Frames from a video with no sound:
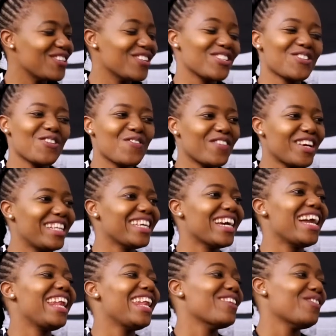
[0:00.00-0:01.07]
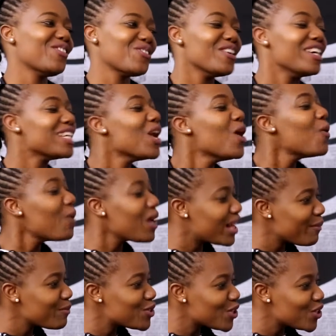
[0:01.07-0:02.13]
You're so funny. I love you already.
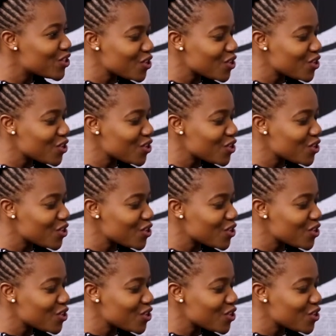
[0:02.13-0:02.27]
Welcome to the